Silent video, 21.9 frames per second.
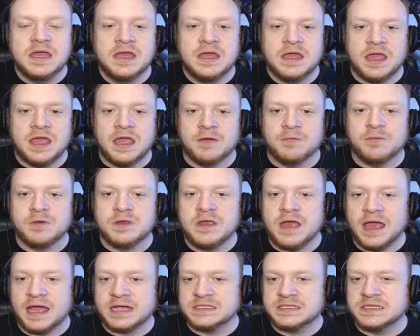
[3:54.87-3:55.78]
and when
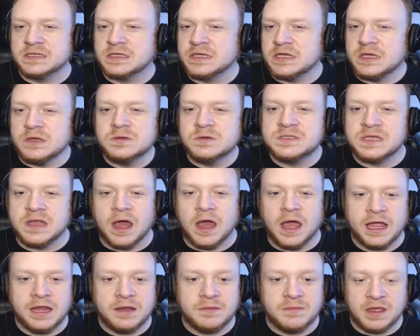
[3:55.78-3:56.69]
you accidentally use an
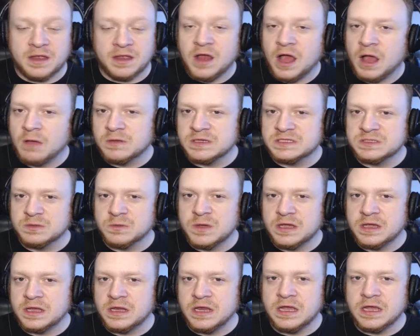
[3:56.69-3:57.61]
item in Alwa'S
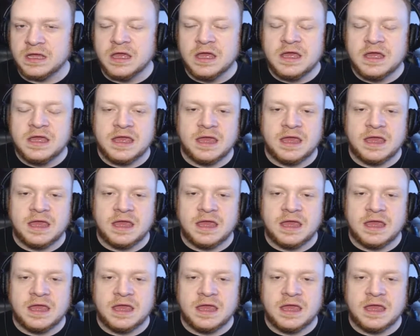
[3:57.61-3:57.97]
Awakening,